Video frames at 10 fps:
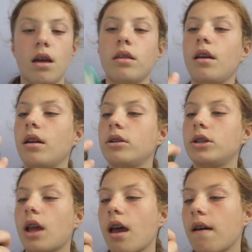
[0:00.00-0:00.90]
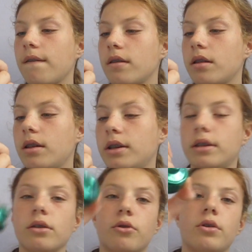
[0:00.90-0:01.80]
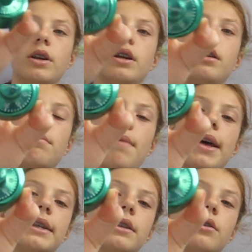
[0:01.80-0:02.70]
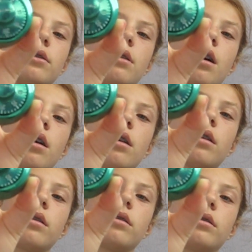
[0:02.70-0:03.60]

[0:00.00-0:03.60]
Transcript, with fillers: then I just have this green master lock